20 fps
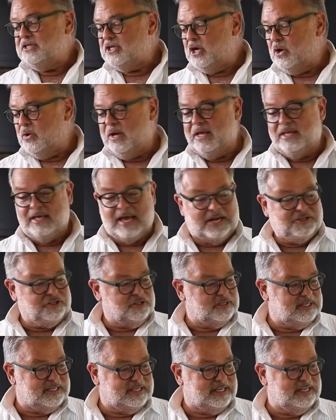So as you
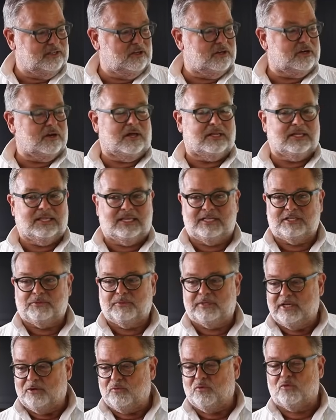can see, look at all the things
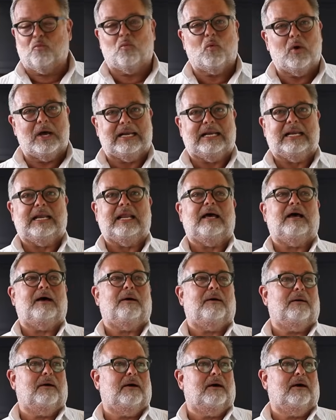we did with one
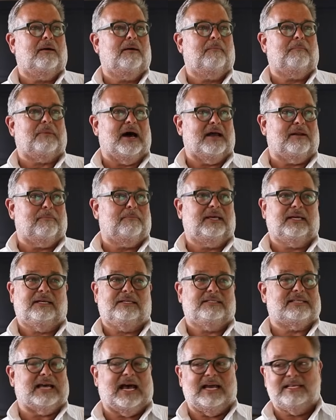pot of
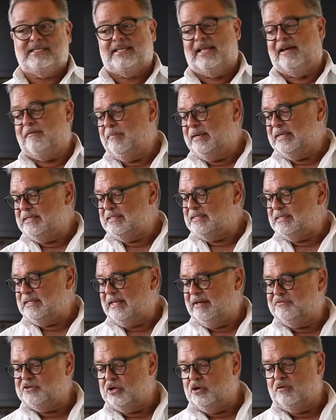beans. I still have beans
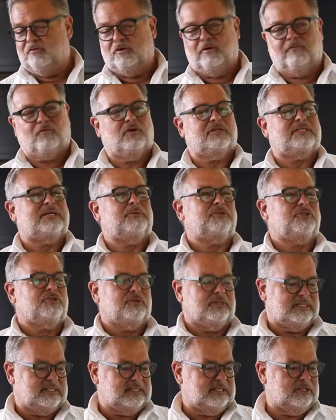left over. Of course, I was
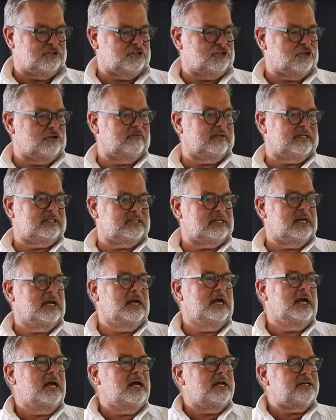doing single servings
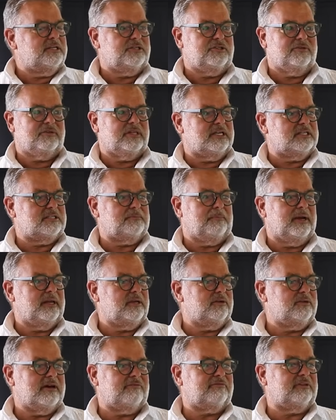to do this, but
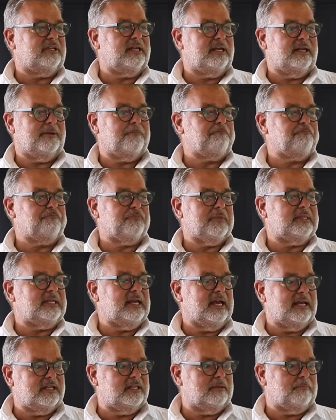you definitely, at
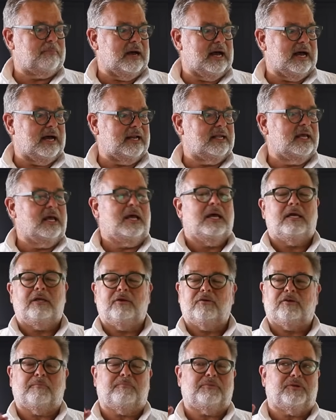the end of the pot,
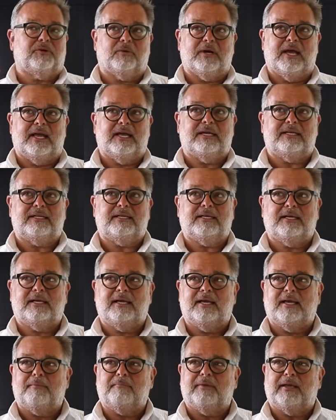you can puree it,
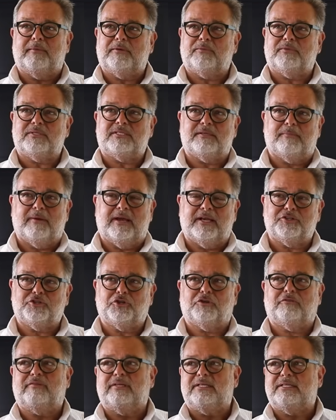maybe with some
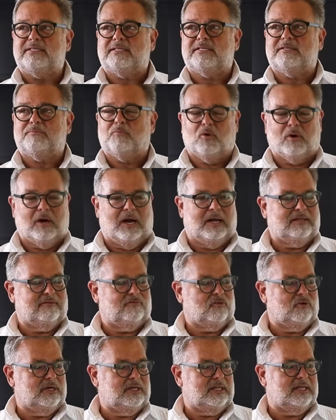anchovies and some more olive
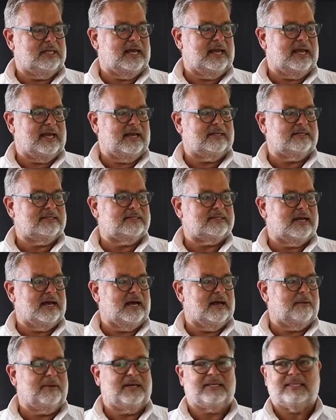oil, and
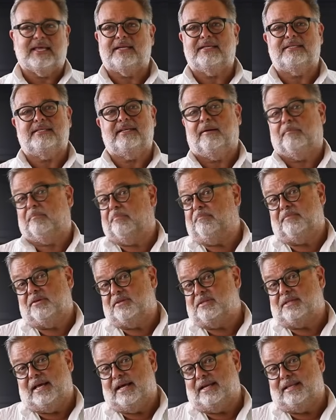make that a dip.
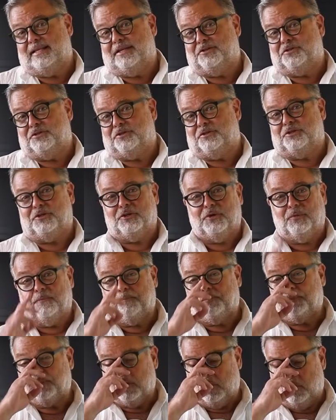There's a lot of things you could do.
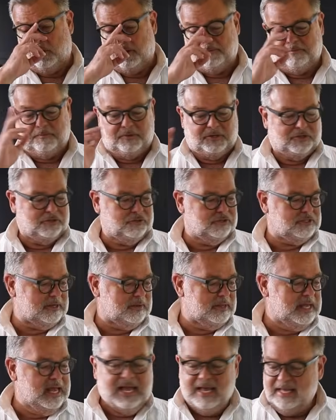Or you could use,
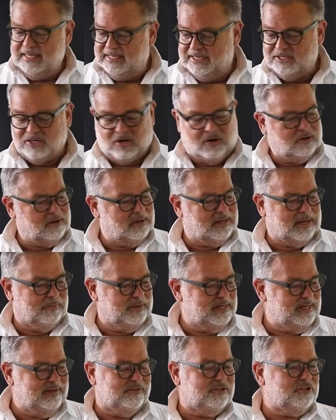we
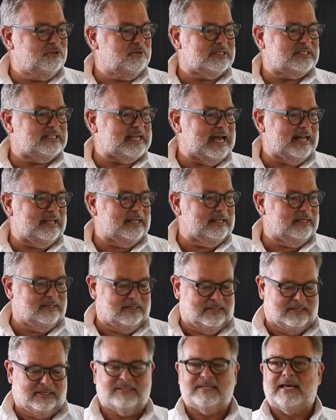didn't even do a salad,
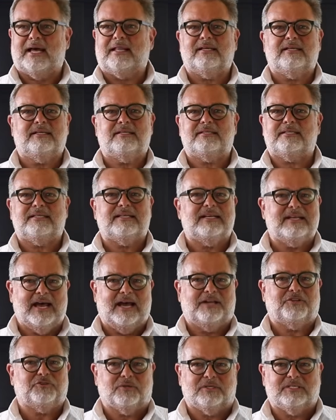and the salad is a
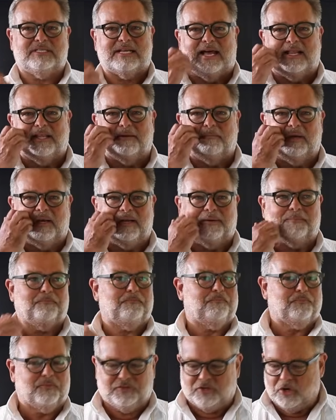natural salad bean.
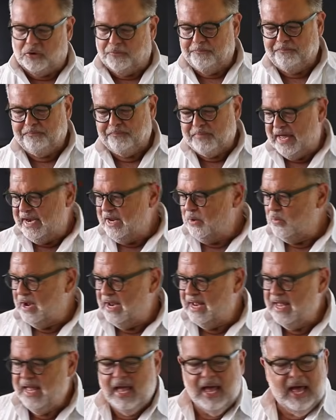So
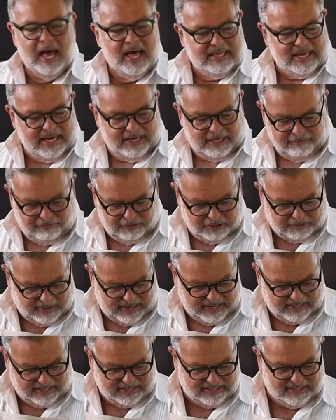anyway, thank you for
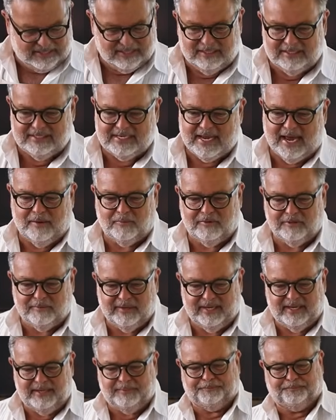spending this little time with
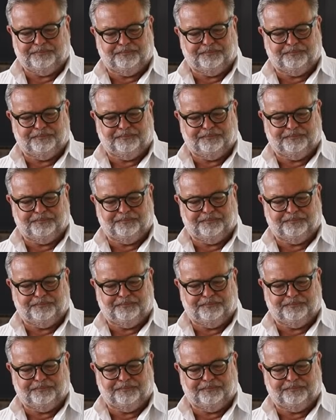me,